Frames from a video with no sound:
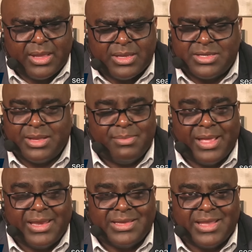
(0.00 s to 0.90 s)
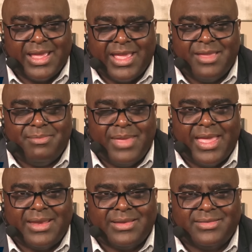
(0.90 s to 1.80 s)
Somebody say amen.